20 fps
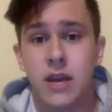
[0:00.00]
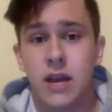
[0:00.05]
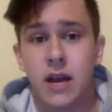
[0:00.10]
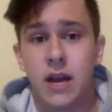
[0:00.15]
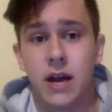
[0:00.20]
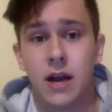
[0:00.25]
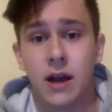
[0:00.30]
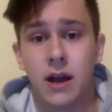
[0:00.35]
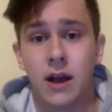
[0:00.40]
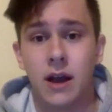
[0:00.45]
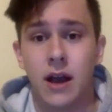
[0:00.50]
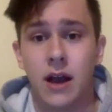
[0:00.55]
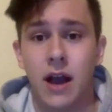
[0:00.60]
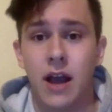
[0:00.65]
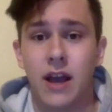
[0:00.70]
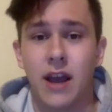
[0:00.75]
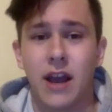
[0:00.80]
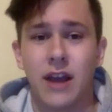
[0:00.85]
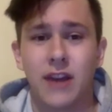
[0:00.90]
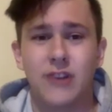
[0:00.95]

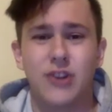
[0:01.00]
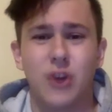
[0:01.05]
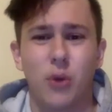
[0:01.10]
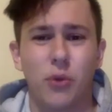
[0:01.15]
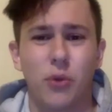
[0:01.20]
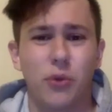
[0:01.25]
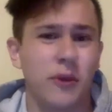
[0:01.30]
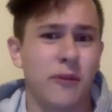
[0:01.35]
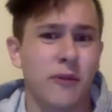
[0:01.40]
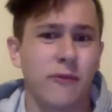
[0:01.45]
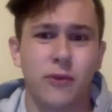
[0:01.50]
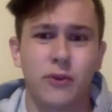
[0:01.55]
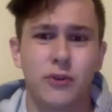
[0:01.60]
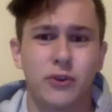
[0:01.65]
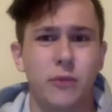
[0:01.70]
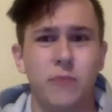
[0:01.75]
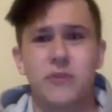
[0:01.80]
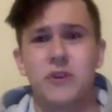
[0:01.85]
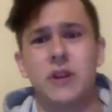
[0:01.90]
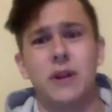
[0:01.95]
I don't think
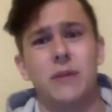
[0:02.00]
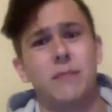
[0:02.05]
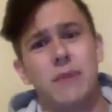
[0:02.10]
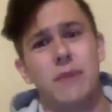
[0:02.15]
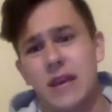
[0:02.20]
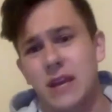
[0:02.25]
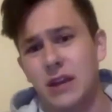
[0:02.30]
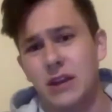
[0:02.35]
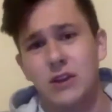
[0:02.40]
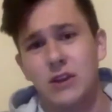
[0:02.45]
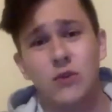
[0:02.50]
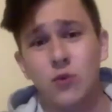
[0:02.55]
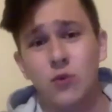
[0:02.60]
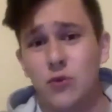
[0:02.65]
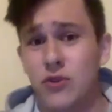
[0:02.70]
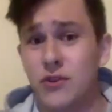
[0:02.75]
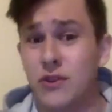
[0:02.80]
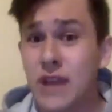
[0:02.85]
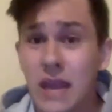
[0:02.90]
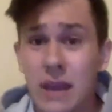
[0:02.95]
Verdum's going to make a
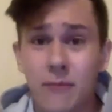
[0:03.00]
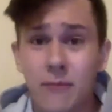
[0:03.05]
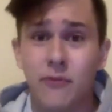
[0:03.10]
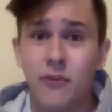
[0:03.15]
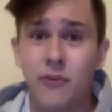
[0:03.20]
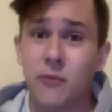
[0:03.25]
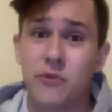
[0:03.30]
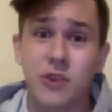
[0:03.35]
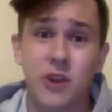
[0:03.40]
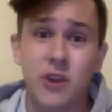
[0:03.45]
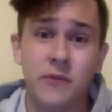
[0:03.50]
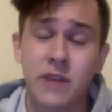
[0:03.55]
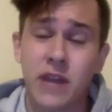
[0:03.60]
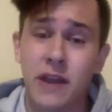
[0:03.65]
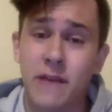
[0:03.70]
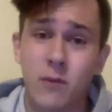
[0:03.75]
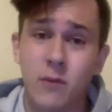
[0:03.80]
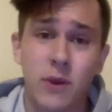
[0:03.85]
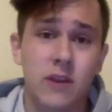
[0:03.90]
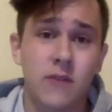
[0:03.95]
huge name for himself in the
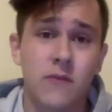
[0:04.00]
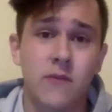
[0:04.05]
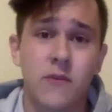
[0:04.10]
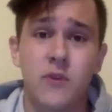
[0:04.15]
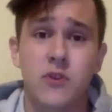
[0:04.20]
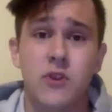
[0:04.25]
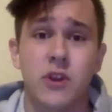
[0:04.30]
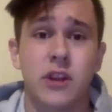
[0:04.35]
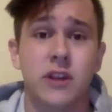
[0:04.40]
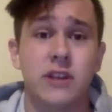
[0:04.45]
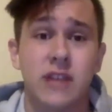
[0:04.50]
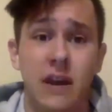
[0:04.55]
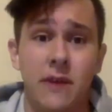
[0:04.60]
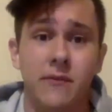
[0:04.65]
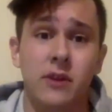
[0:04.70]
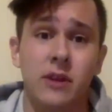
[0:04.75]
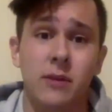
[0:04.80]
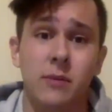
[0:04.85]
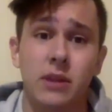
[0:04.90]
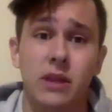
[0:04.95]
heavyweight division. I
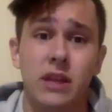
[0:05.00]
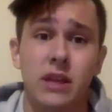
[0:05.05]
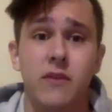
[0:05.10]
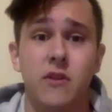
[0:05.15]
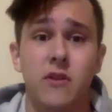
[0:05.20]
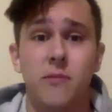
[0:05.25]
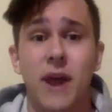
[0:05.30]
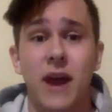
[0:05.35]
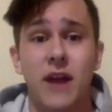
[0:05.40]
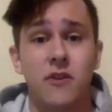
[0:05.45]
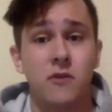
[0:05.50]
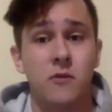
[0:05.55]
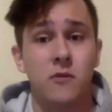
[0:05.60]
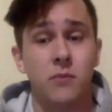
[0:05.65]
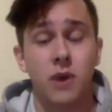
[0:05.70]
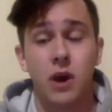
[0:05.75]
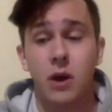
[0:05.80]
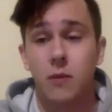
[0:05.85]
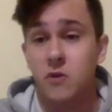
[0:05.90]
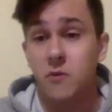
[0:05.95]
definitely believe he's past his
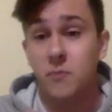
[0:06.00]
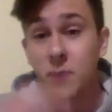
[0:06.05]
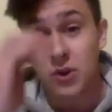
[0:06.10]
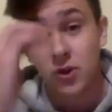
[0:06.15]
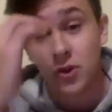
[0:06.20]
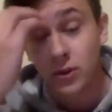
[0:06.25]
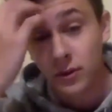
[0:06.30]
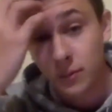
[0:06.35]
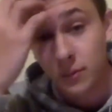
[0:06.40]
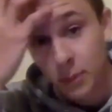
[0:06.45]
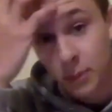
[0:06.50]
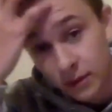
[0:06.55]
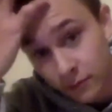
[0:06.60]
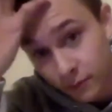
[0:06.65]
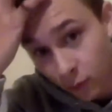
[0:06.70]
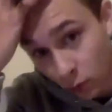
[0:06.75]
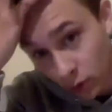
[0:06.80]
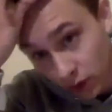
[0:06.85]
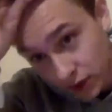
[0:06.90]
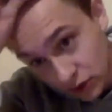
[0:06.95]
prime, especially being
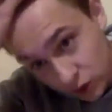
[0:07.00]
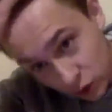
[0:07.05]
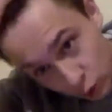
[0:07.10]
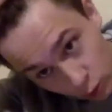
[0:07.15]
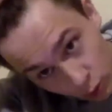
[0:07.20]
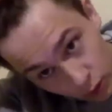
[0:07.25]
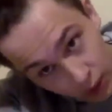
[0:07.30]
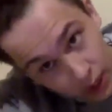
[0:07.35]
42.